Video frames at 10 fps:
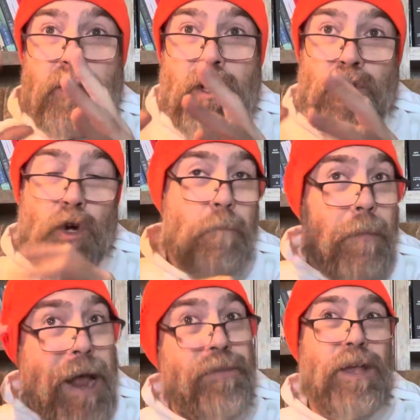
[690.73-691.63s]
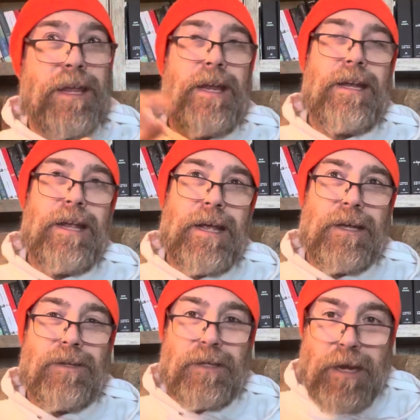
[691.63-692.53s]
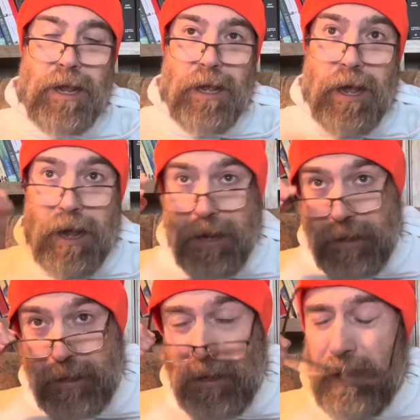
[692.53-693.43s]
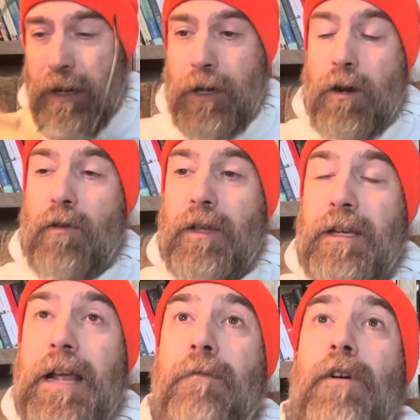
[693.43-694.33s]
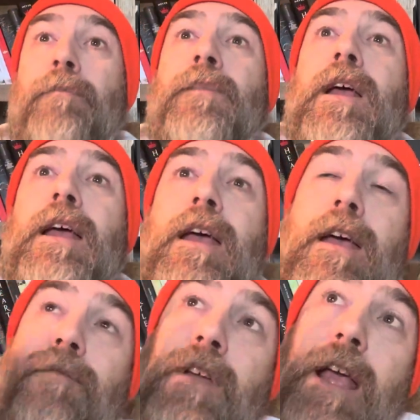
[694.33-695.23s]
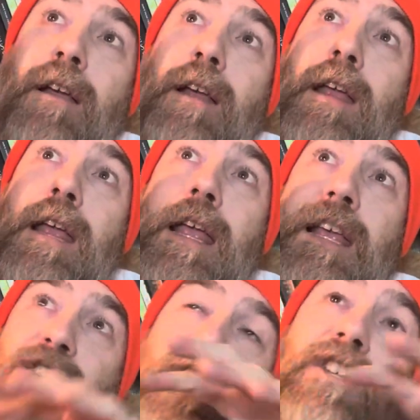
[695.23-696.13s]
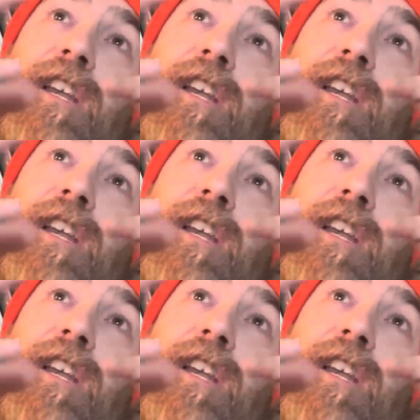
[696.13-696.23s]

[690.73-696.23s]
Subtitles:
So my thinking is, the devil is just